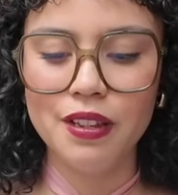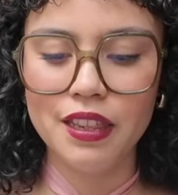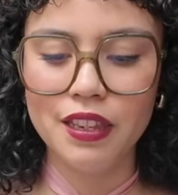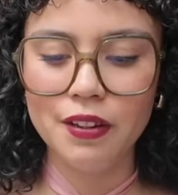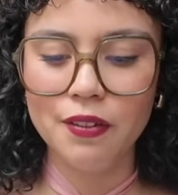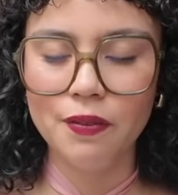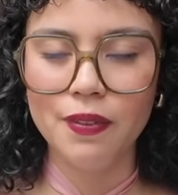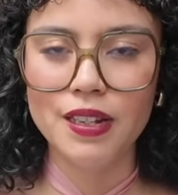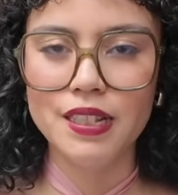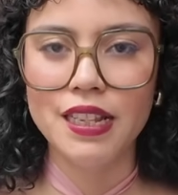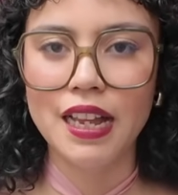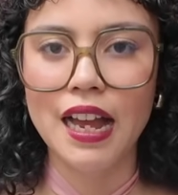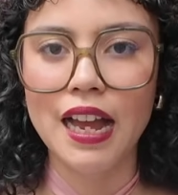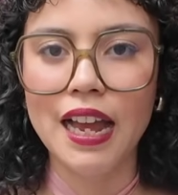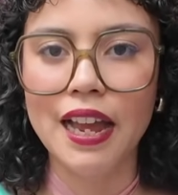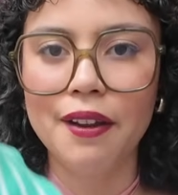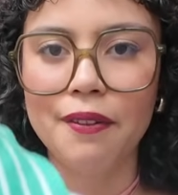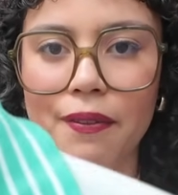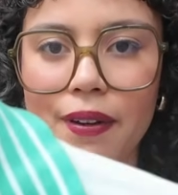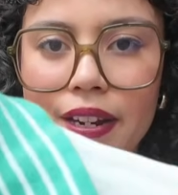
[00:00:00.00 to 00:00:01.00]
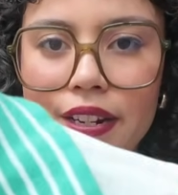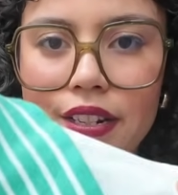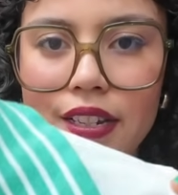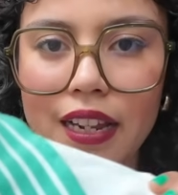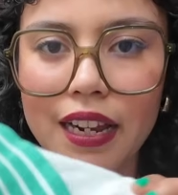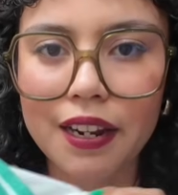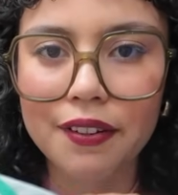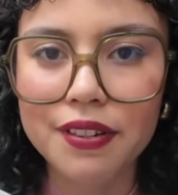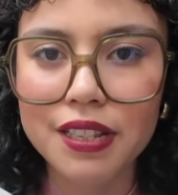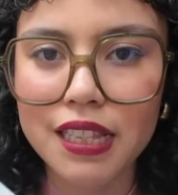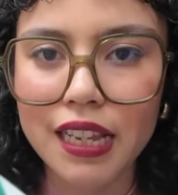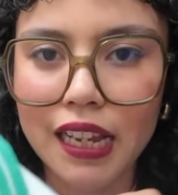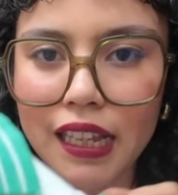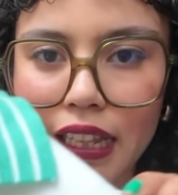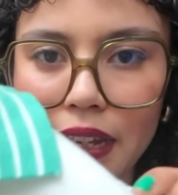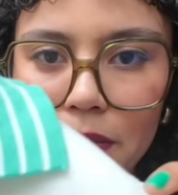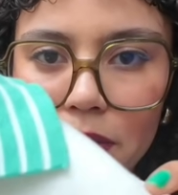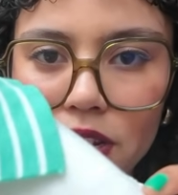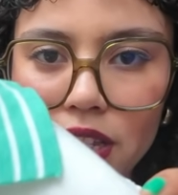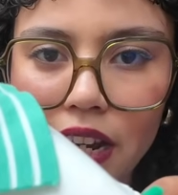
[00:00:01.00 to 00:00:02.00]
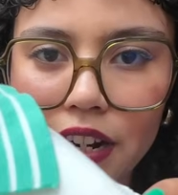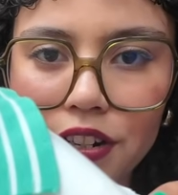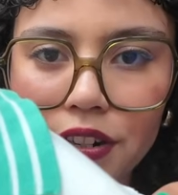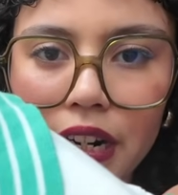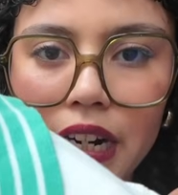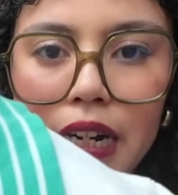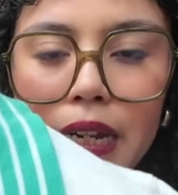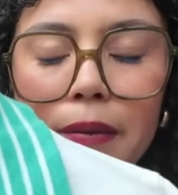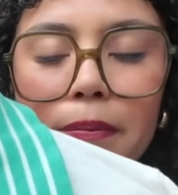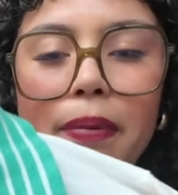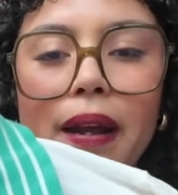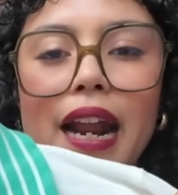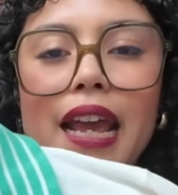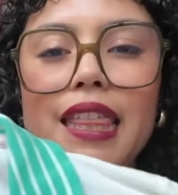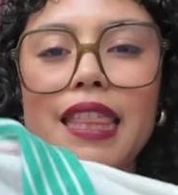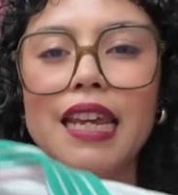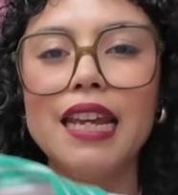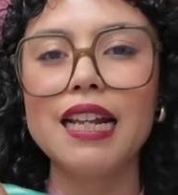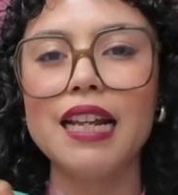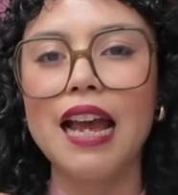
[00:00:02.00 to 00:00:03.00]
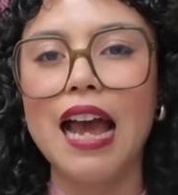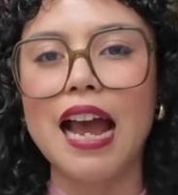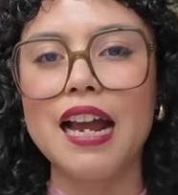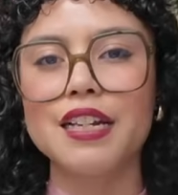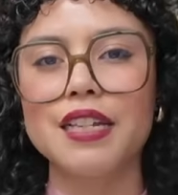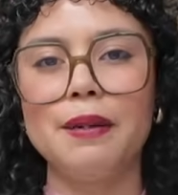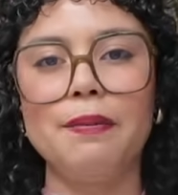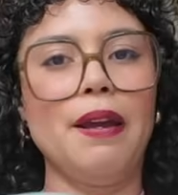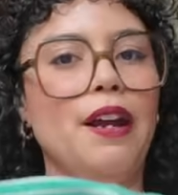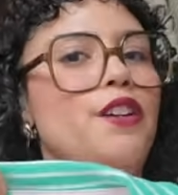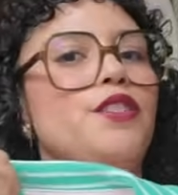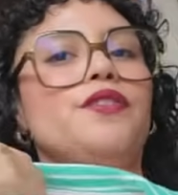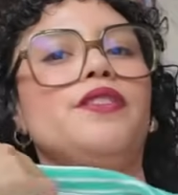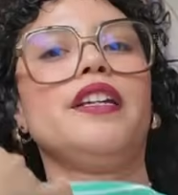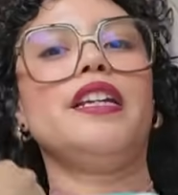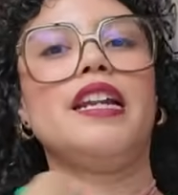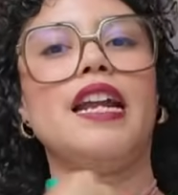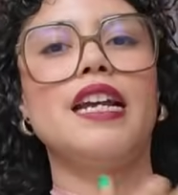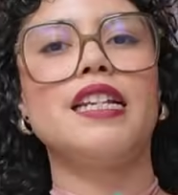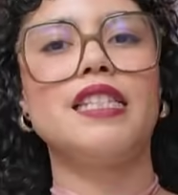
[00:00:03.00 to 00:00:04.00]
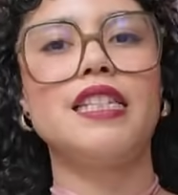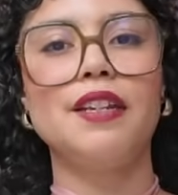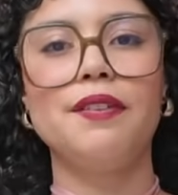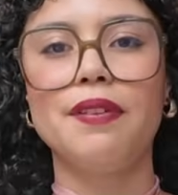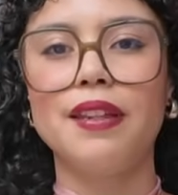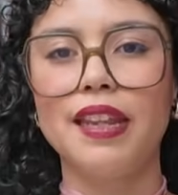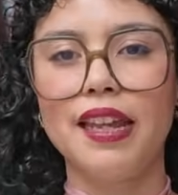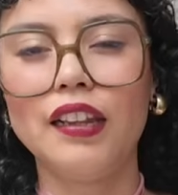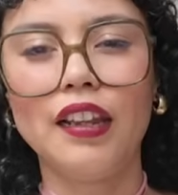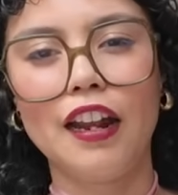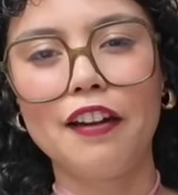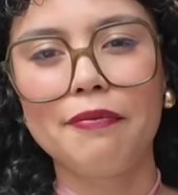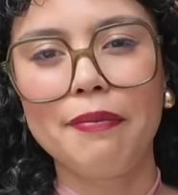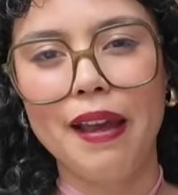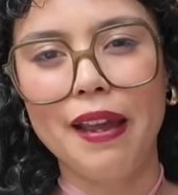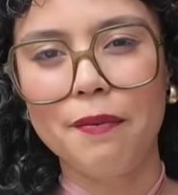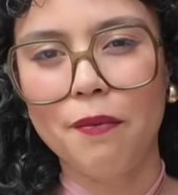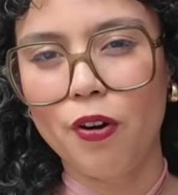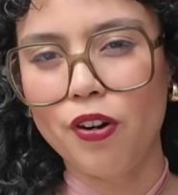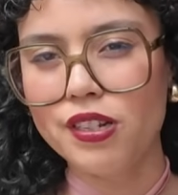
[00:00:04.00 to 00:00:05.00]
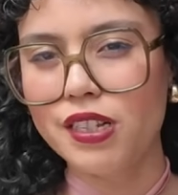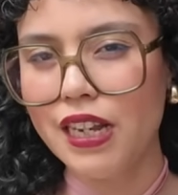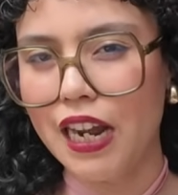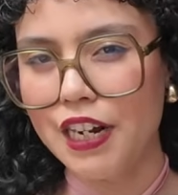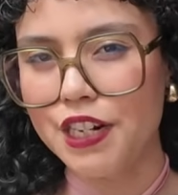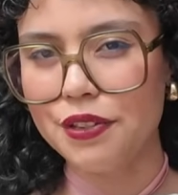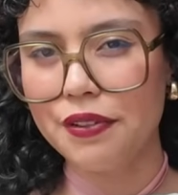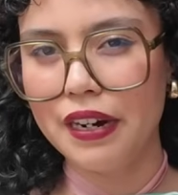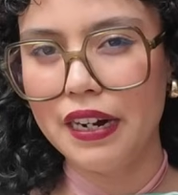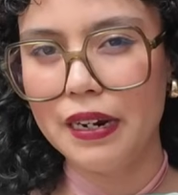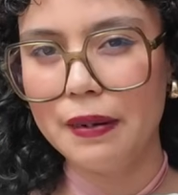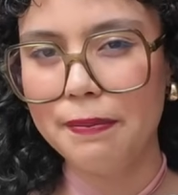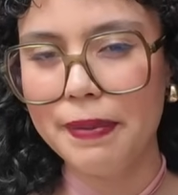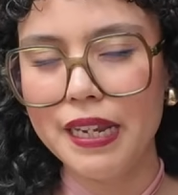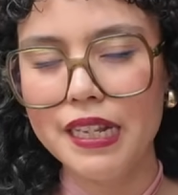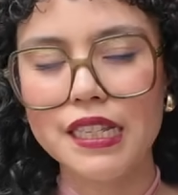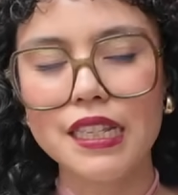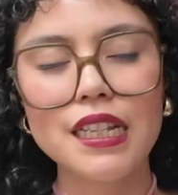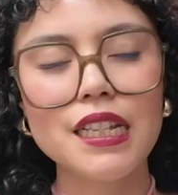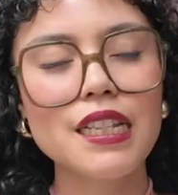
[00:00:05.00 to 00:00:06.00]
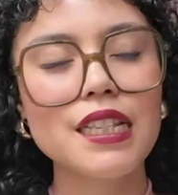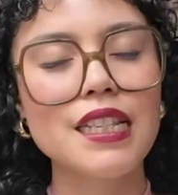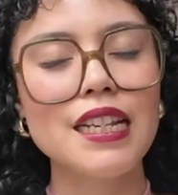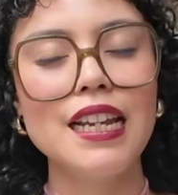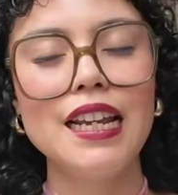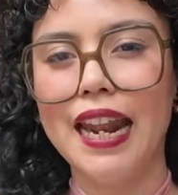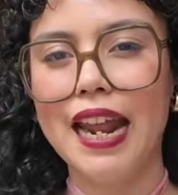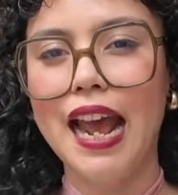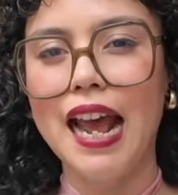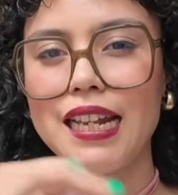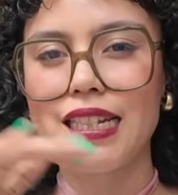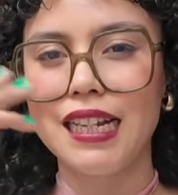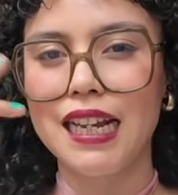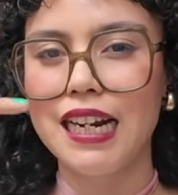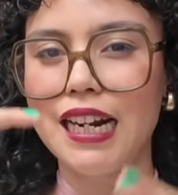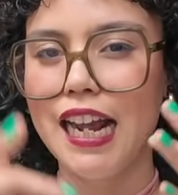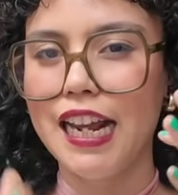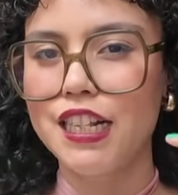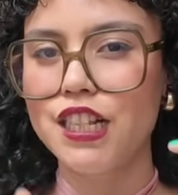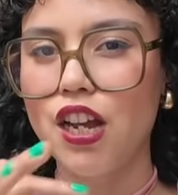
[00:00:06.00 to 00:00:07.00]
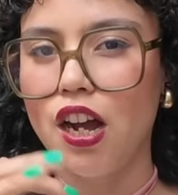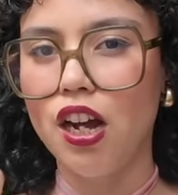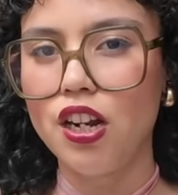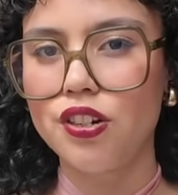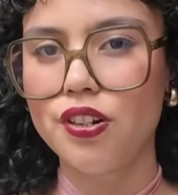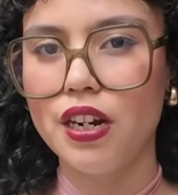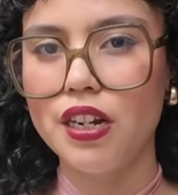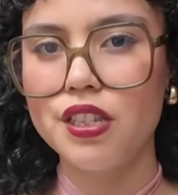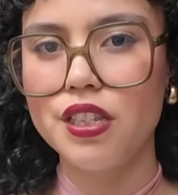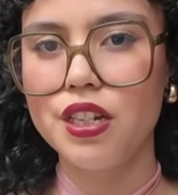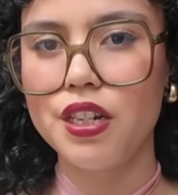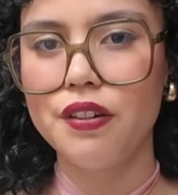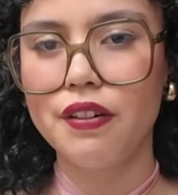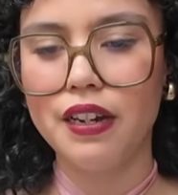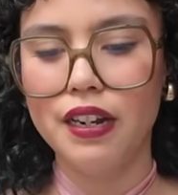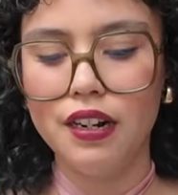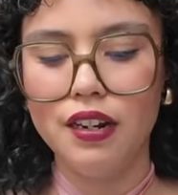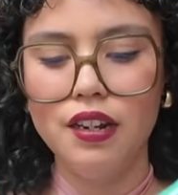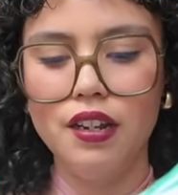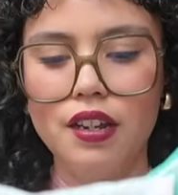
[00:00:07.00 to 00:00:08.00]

with it was that I wish that it was slightly more saturated, but I think it actually pairs really nicely with a lot of my more saturated pieces, and it has like a nice contrast to it.